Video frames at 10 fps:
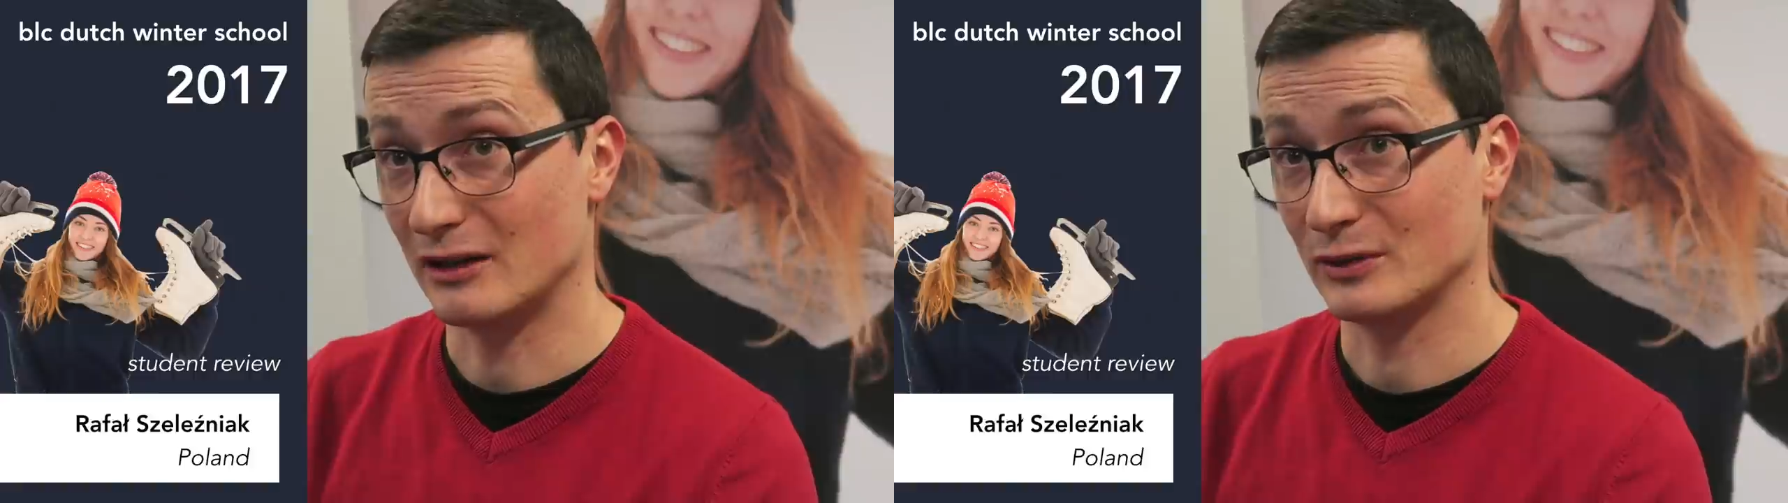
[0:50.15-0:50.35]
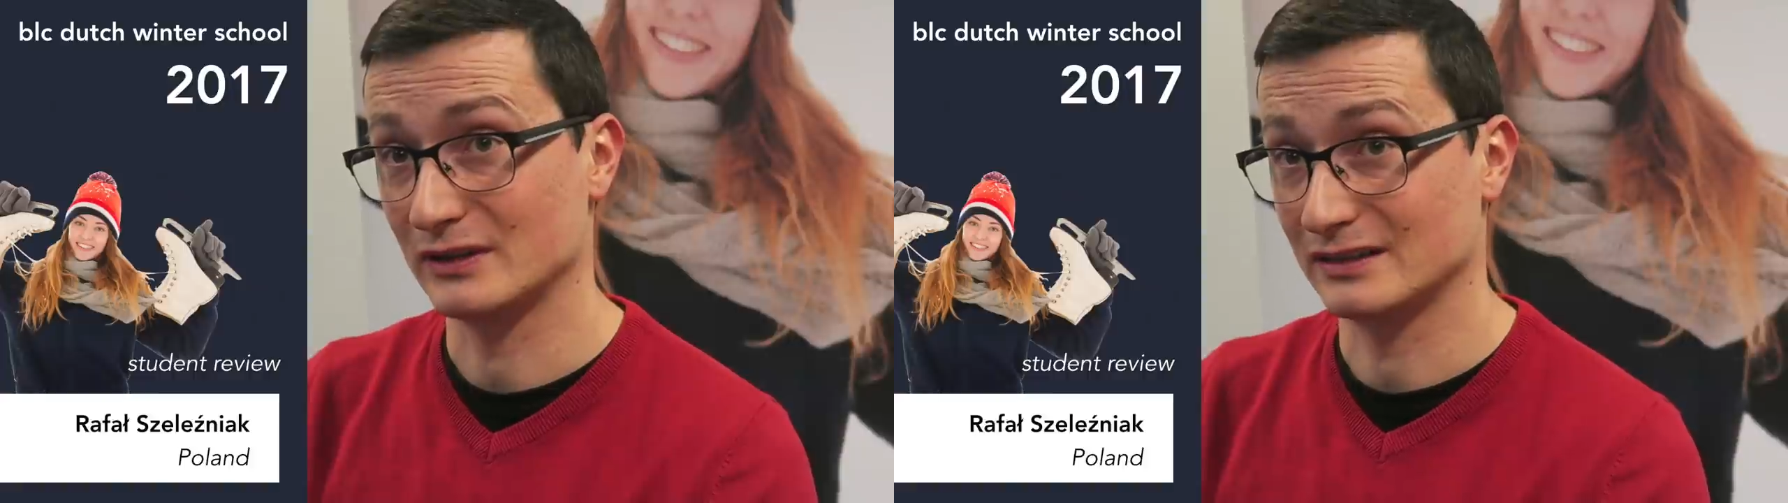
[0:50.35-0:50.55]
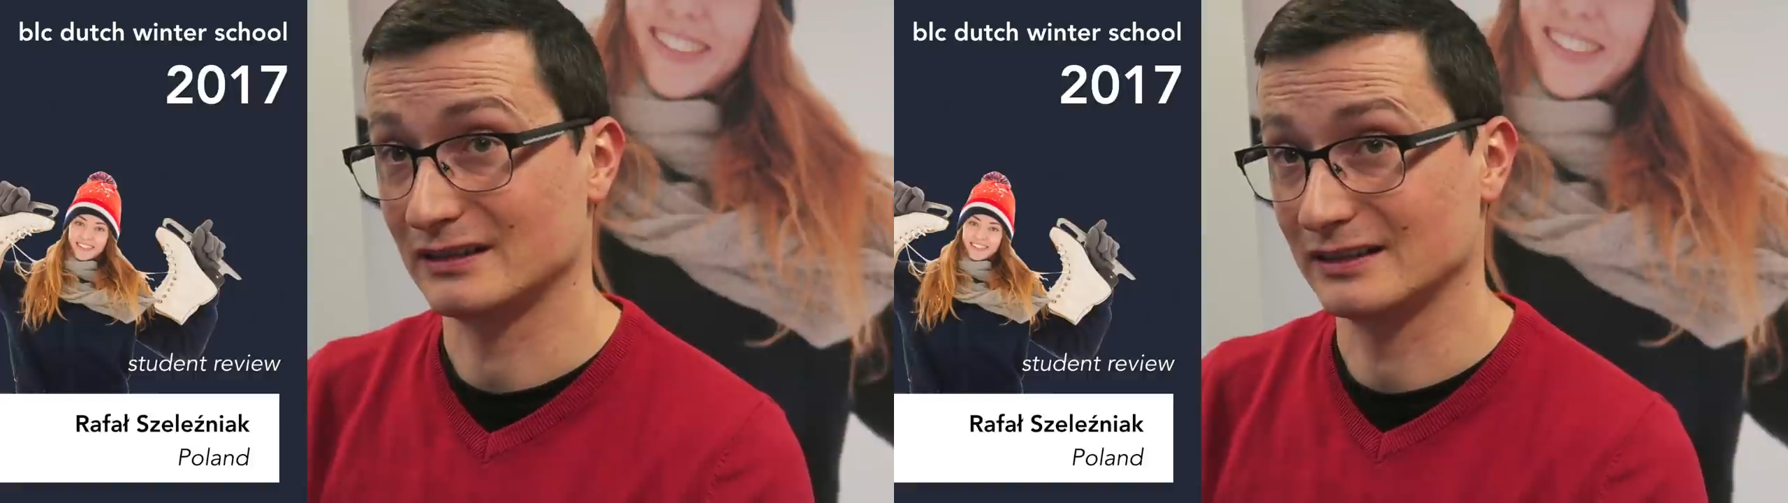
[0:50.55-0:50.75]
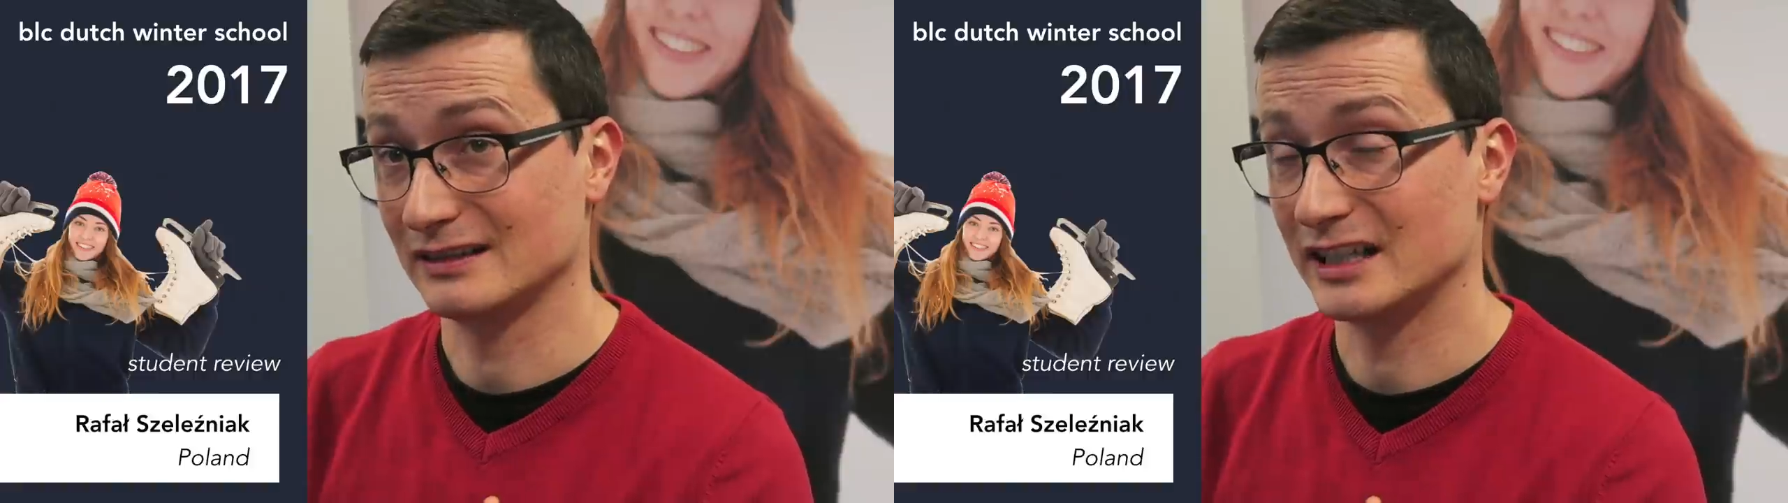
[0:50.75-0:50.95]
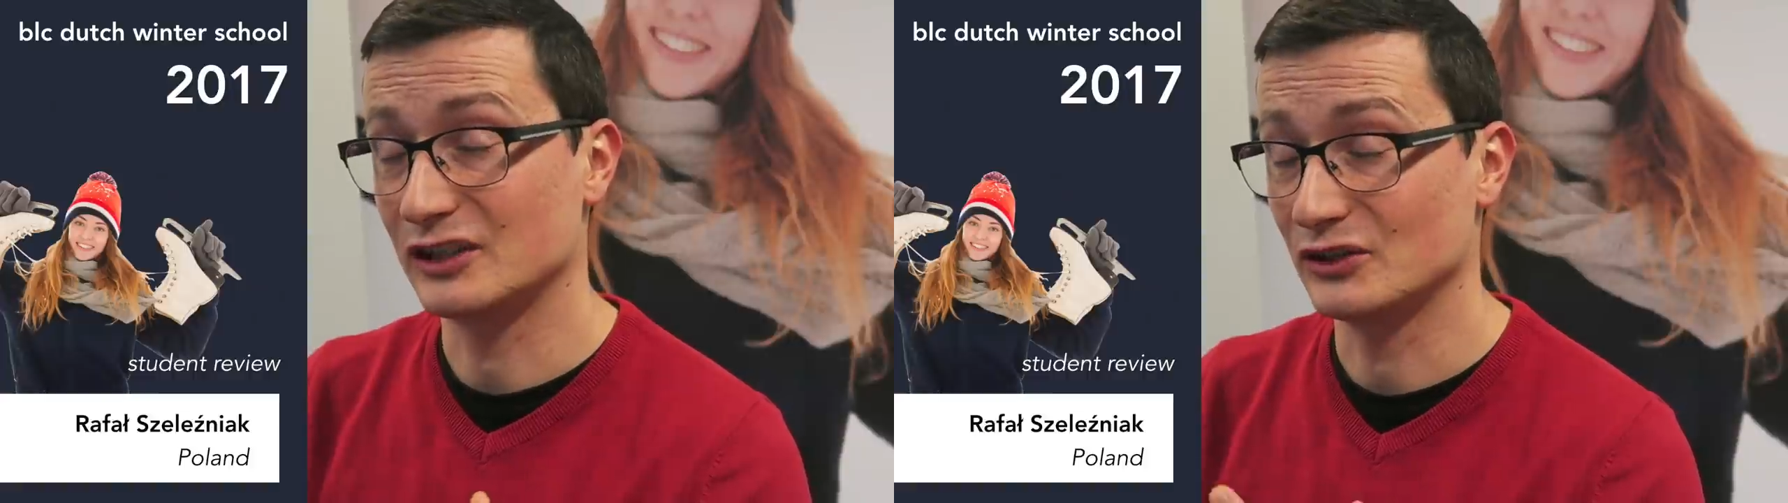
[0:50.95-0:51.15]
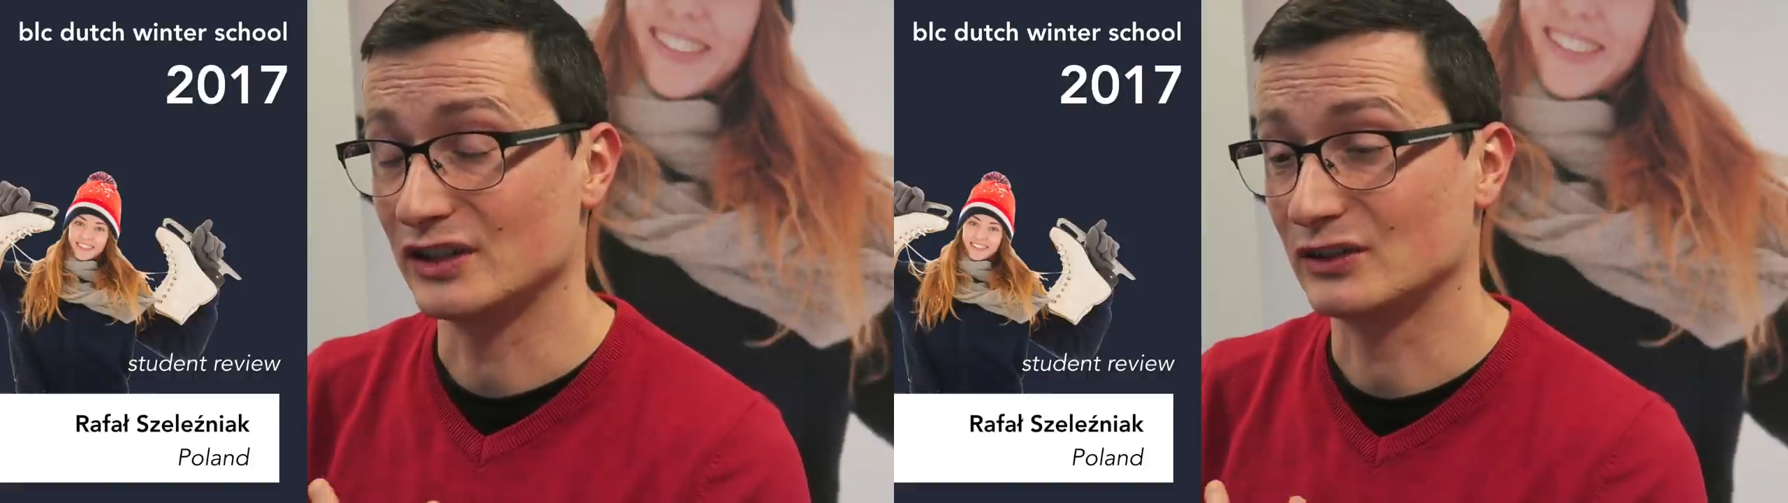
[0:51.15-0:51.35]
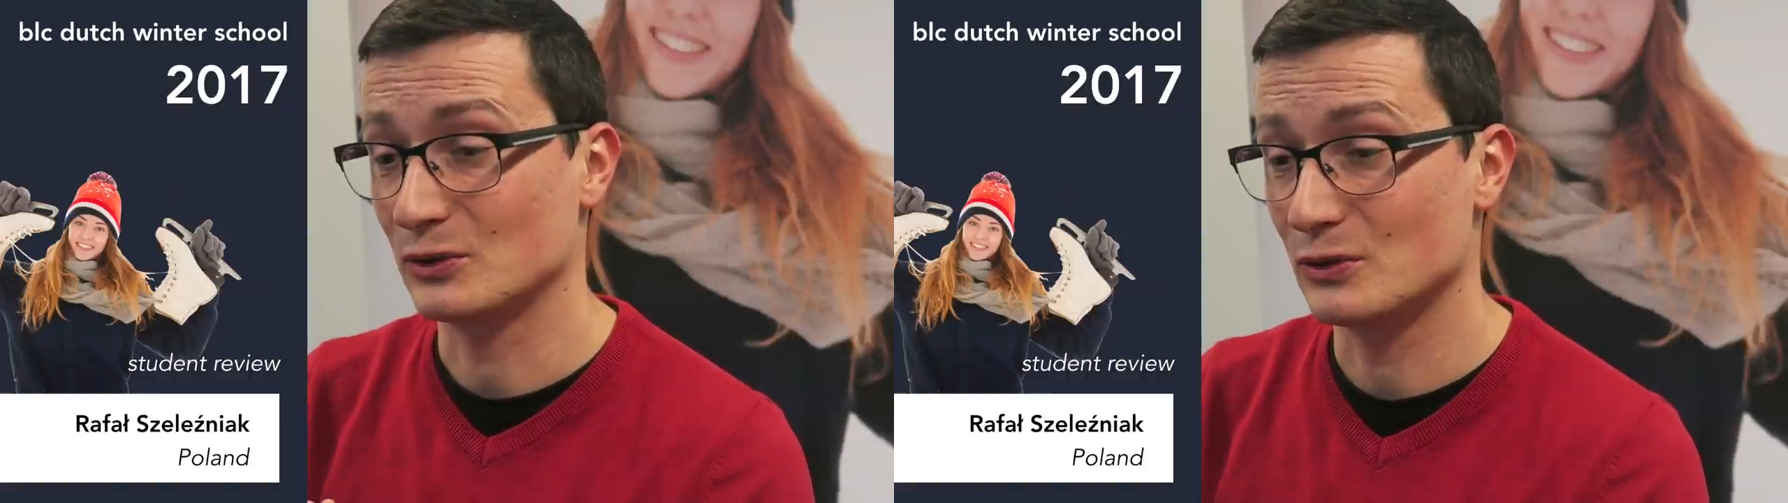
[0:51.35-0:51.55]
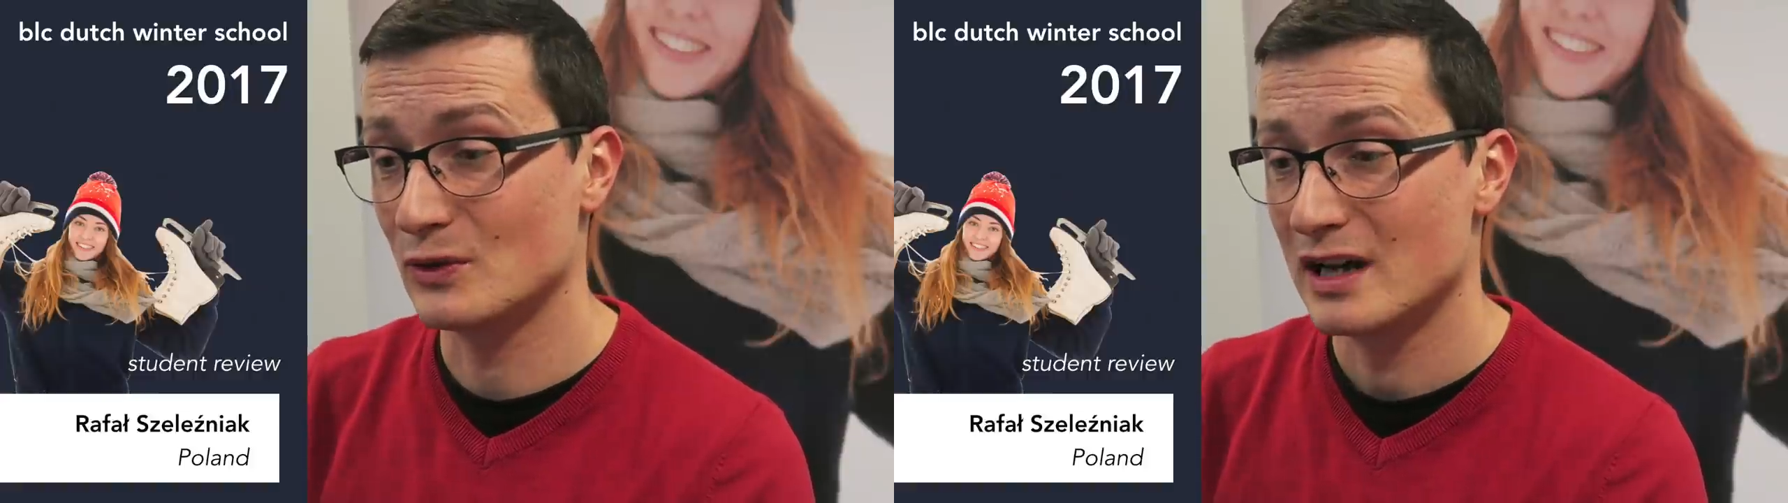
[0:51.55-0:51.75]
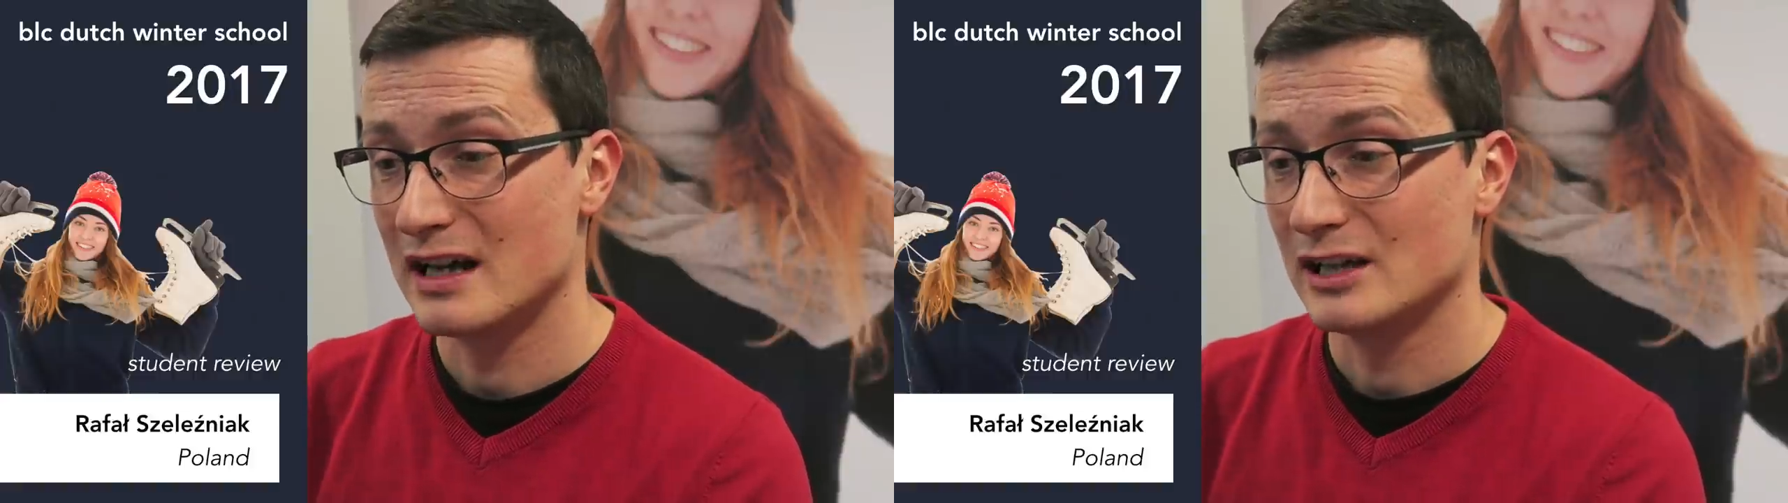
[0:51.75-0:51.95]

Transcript: I will stick to the school